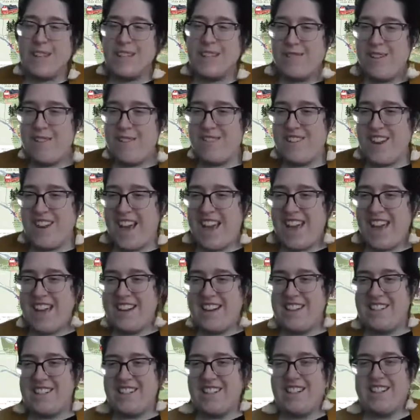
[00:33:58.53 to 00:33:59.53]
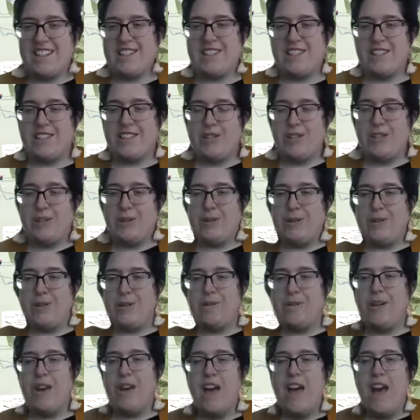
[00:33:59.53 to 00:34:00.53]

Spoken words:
so we have not had a chance to